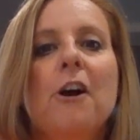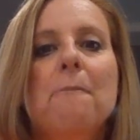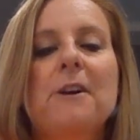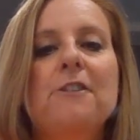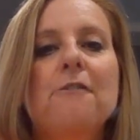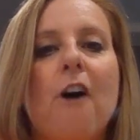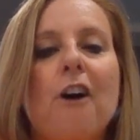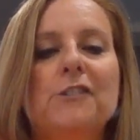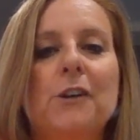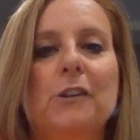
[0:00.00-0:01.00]
but you've
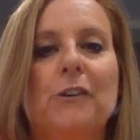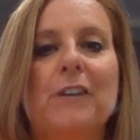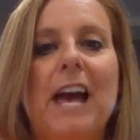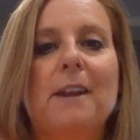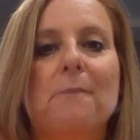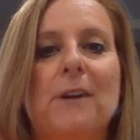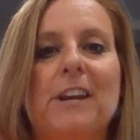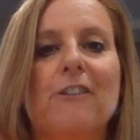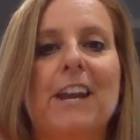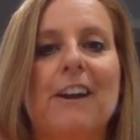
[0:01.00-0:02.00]
also learned how to
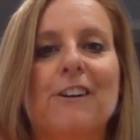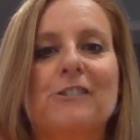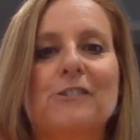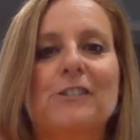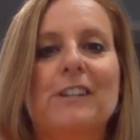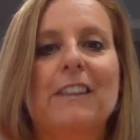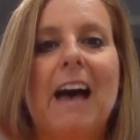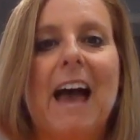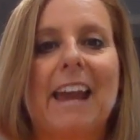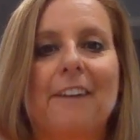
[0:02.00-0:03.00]
bring your characters to
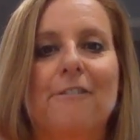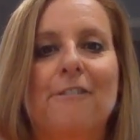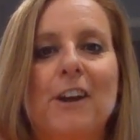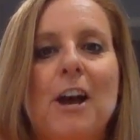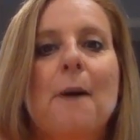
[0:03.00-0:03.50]
life